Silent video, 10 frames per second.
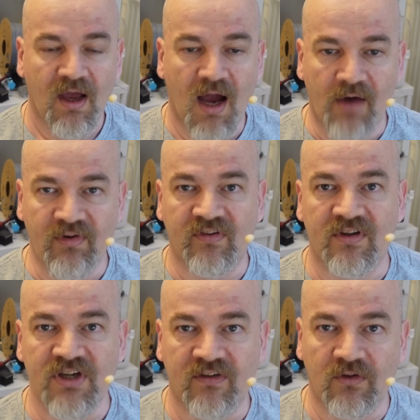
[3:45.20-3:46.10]
I will
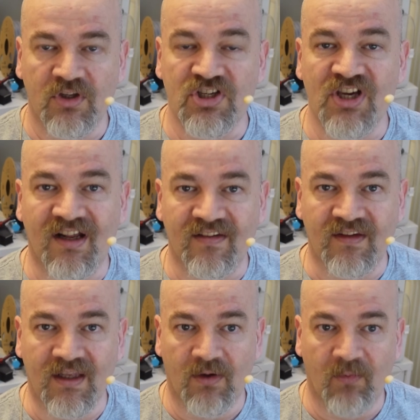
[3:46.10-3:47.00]
suggest to the
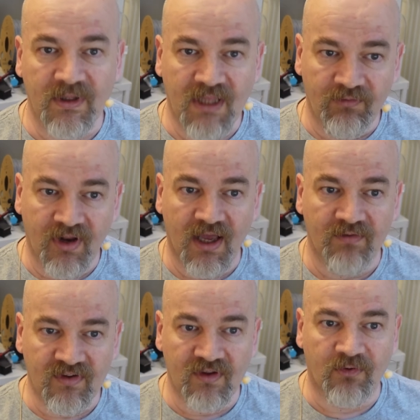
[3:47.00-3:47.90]
JLC when they will have
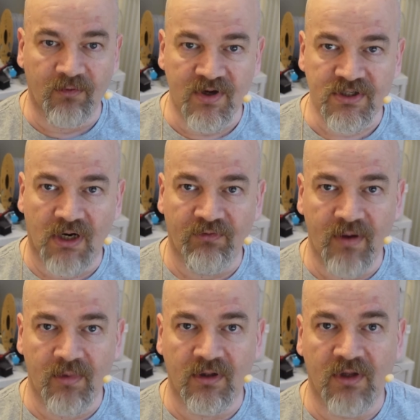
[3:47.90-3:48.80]
this information
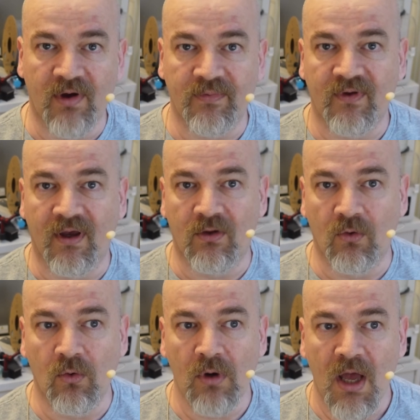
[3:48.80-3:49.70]
available on the website
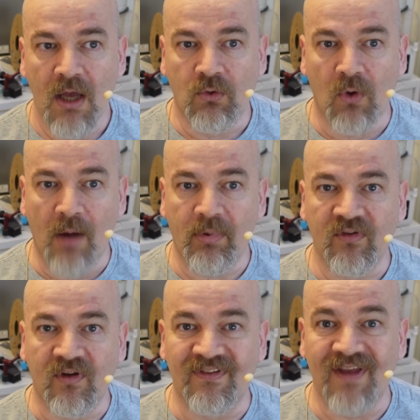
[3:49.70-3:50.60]
too, to upload
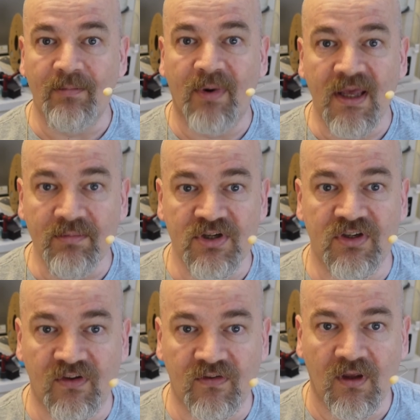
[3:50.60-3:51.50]
some sample
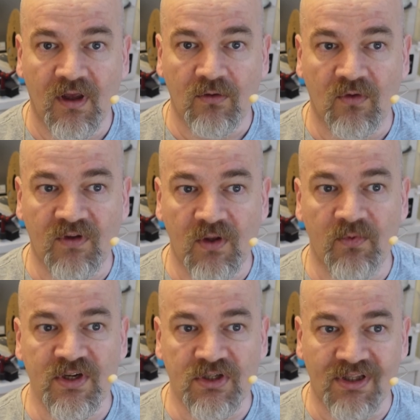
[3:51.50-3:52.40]
images to see
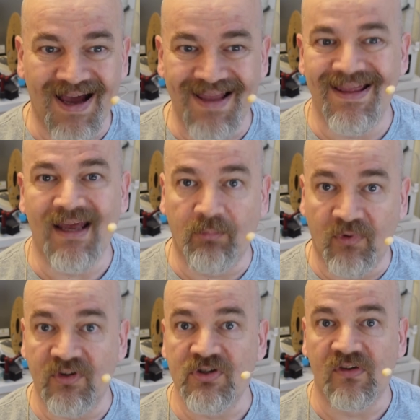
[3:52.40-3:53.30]
which lighting and
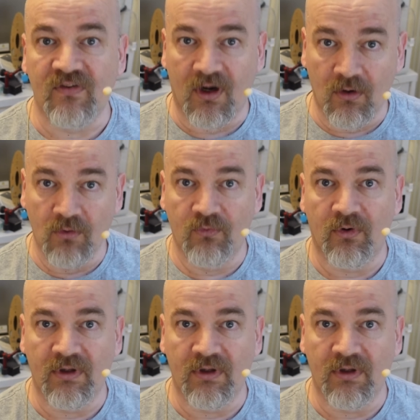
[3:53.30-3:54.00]
positions are good for